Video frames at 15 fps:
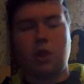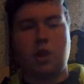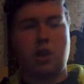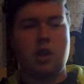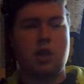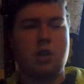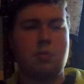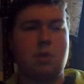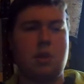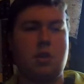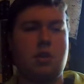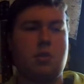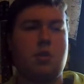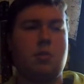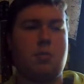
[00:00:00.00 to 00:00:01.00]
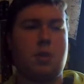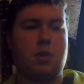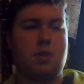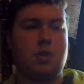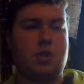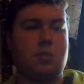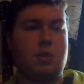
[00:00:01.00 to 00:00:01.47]
it can be compared
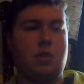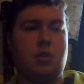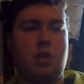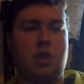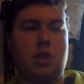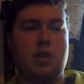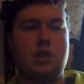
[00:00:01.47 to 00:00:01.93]
to something like,